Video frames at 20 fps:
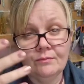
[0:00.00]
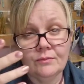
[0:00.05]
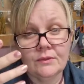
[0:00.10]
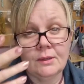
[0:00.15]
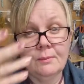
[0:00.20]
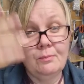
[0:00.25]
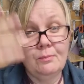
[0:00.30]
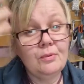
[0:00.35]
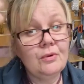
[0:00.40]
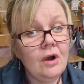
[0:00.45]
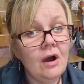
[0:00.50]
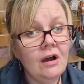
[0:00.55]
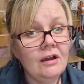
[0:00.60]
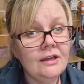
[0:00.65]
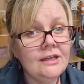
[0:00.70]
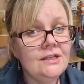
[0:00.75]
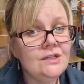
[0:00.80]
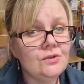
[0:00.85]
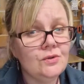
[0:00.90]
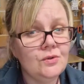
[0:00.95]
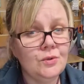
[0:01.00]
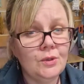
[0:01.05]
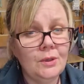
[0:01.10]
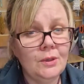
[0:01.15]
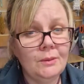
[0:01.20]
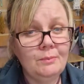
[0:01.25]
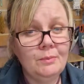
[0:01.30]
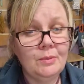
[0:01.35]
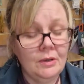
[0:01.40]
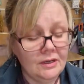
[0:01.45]
bride or a
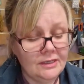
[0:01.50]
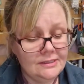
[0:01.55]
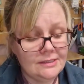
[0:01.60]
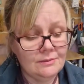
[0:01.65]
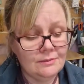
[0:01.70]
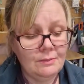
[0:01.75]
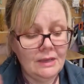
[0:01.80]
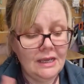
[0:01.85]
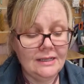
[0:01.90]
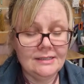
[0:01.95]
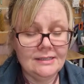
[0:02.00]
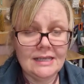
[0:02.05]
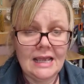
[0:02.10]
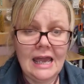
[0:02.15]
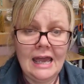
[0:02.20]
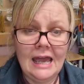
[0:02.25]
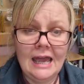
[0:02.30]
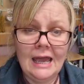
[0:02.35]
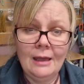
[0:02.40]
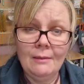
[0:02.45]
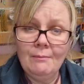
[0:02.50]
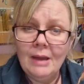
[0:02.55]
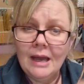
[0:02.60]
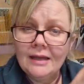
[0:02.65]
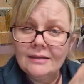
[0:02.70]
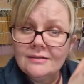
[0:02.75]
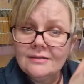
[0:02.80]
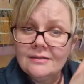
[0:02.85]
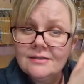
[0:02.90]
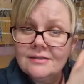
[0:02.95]
bridesmaid's
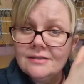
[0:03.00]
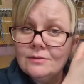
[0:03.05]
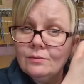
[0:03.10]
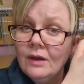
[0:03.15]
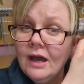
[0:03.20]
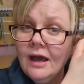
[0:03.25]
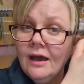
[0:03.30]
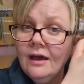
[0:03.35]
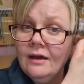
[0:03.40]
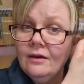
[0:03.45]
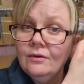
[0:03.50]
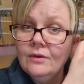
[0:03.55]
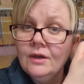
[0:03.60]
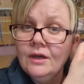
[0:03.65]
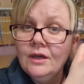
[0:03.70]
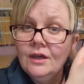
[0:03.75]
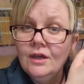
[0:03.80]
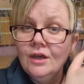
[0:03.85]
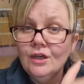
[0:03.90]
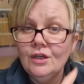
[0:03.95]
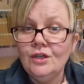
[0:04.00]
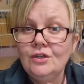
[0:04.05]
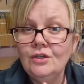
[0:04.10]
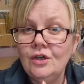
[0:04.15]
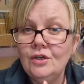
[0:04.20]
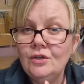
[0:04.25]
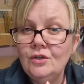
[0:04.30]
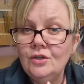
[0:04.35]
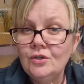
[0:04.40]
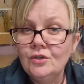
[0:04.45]
hairband as well. You know,
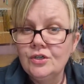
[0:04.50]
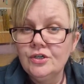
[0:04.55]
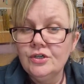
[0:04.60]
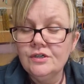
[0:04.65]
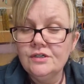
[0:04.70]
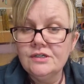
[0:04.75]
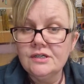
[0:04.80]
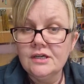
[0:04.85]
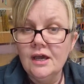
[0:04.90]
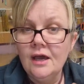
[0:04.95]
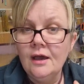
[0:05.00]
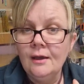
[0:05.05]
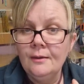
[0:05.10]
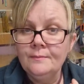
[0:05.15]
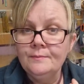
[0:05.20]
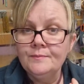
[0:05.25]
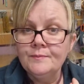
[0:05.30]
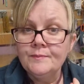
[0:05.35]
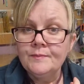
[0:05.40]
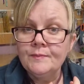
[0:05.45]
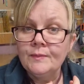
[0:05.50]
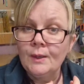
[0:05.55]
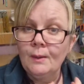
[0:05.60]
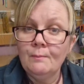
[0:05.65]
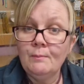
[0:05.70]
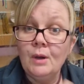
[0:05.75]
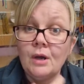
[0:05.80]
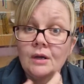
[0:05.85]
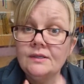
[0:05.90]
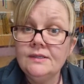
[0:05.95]
you could
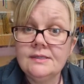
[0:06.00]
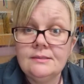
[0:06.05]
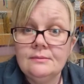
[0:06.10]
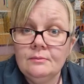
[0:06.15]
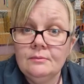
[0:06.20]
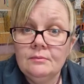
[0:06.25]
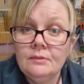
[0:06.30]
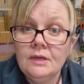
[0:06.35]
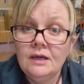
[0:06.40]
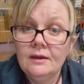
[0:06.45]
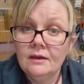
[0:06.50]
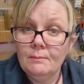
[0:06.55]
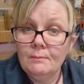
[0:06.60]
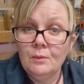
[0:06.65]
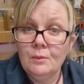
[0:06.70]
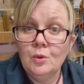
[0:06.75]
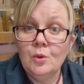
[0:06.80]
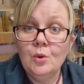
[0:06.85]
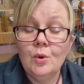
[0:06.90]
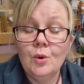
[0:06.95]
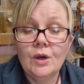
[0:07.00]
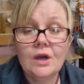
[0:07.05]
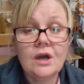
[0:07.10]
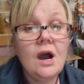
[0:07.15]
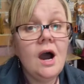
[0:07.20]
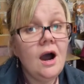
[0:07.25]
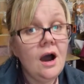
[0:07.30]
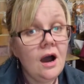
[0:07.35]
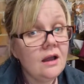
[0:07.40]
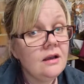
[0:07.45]
buy some more
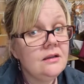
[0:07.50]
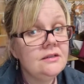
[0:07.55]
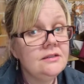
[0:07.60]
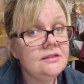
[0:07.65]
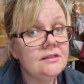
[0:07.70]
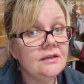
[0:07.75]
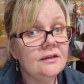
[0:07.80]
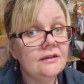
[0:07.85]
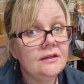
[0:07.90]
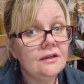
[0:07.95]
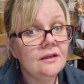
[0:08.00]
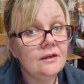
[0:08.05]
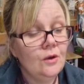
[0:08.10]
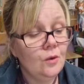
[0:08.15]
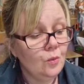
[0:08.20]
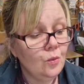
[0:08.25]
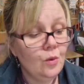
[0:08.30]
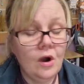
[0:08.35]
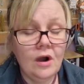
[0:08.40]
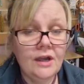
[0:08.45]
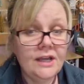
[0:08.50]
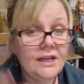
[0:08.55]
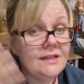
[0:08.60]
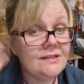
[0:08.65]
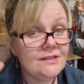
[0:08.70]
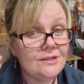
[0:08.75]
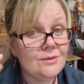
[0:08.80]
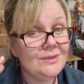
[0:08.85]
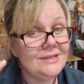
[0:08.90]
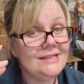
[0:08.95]
coloured wire
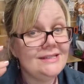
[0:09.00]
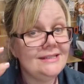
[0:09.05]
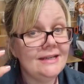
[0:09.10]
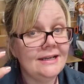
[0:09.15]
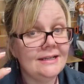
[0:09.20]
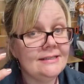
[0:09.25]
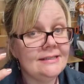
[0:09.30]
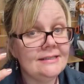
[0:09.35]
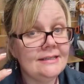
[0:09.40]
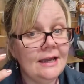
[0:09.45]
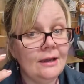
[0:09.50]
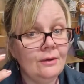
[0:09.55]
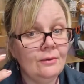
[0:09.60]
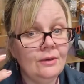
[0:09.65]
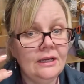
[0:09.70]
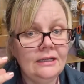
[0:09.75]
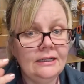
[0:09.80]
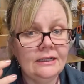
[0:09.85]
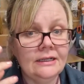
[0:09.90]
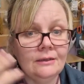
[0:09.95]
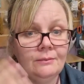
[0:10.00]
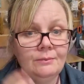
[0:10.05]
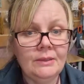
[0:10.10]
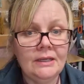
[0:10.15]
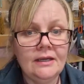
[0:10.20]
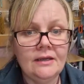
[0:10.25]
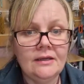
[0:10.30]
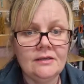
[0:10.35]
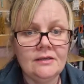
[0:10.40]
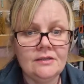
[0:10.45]
so it stands out a little
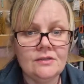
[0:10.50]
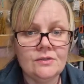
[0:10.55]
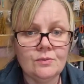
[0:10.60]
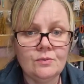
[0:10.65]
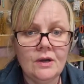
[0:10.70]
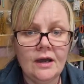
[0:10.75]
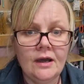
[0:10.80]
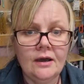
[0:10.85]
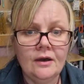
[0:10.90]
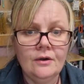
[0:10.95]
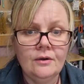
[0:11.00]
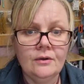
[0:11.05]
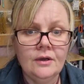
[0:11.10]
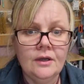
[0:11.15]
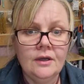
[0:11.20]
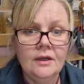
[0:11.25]
bit as well.